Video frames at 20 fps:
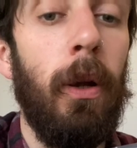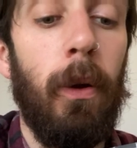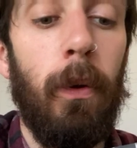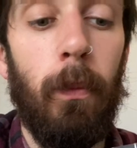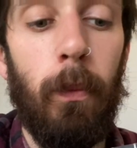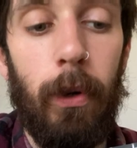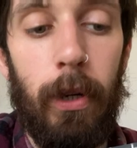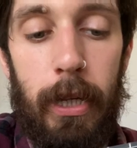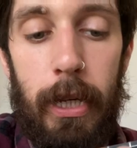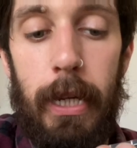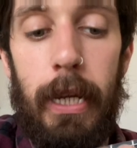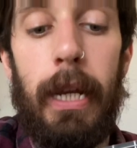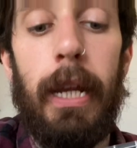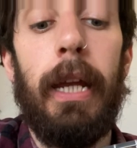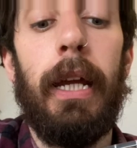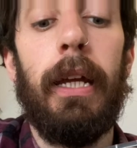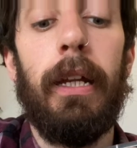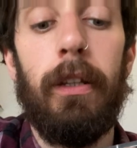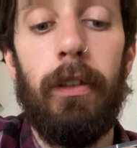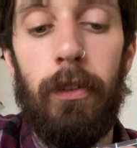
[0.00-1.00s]
1
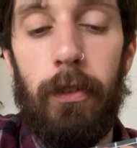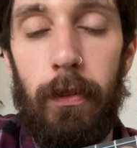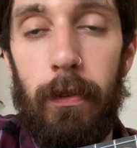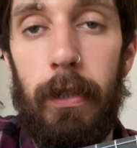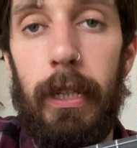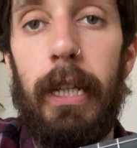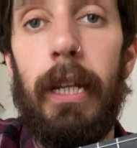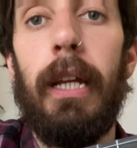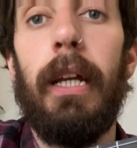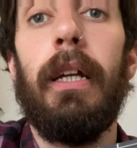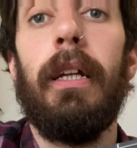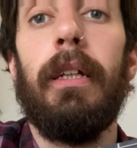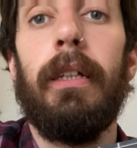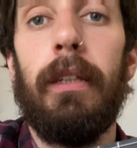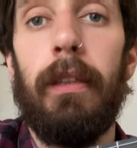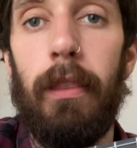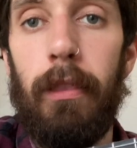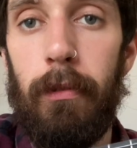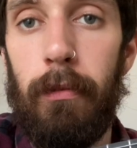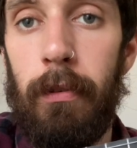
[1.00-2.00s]
and 2 E
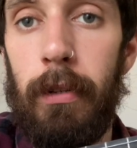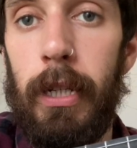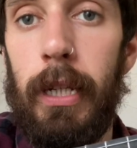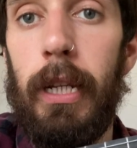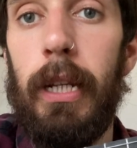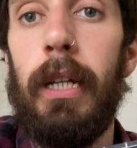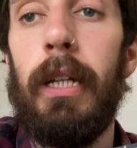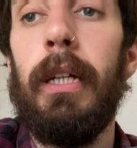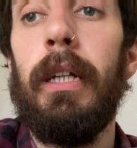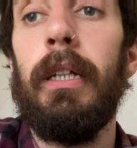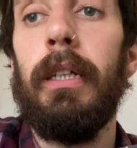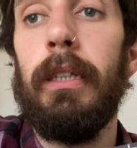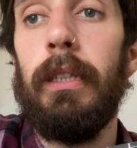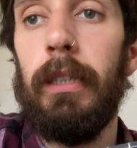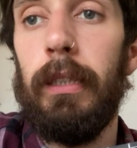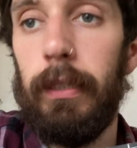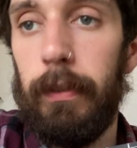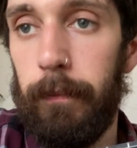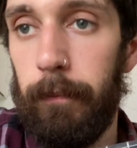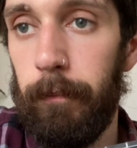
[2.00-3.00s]
and 3
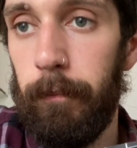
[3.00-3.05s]
and.